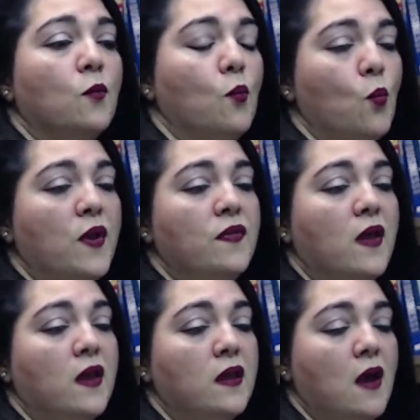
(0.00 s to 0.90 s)
when
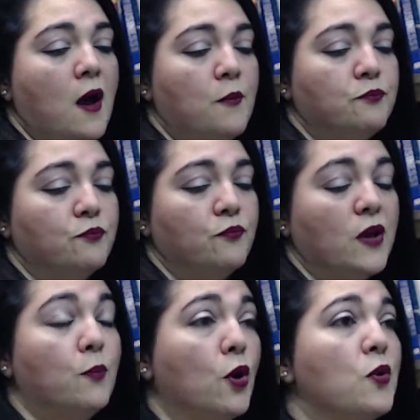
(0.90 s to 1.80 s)
they
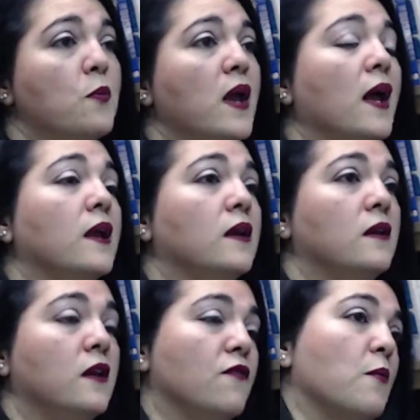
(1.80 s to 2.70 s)
book with me, I
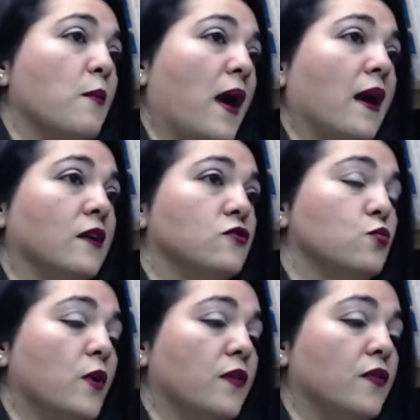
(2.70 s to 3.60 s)
give them a package
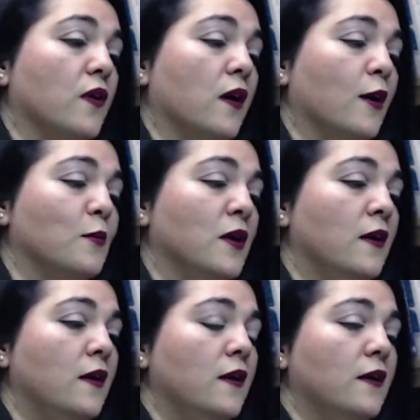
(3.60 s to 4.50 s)
with
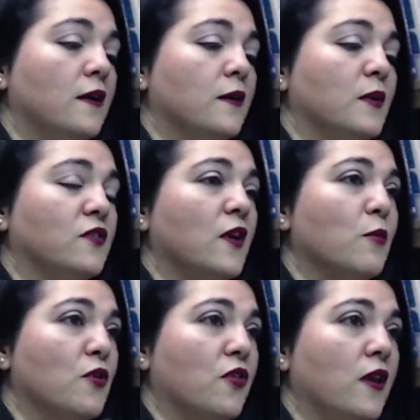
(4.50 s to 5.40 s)
a
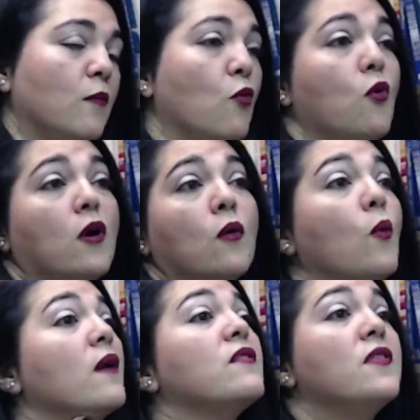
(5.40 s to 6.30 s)
summer theme or
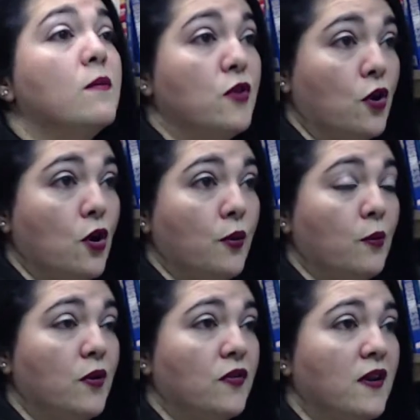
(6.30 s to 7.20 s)
whatever theme they're going
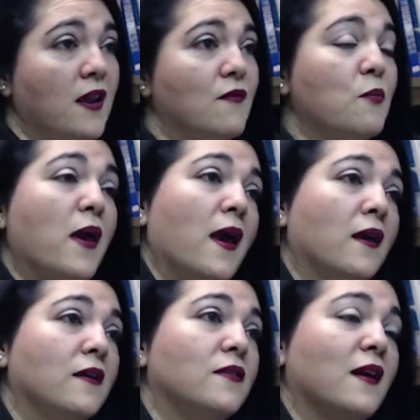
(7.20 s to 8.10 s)
with, and I have a
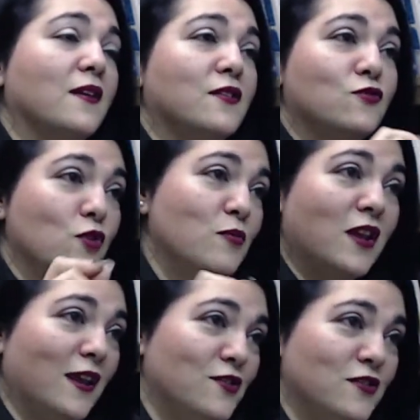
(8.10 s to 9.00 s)
bag that has dream
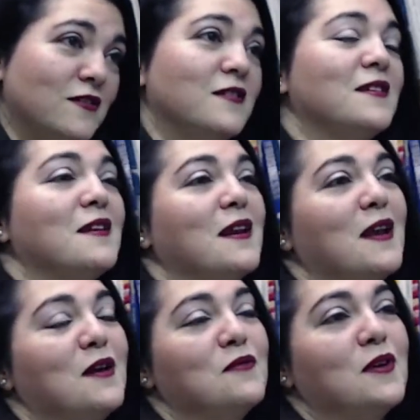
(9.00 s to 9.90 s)
vacations, and then I have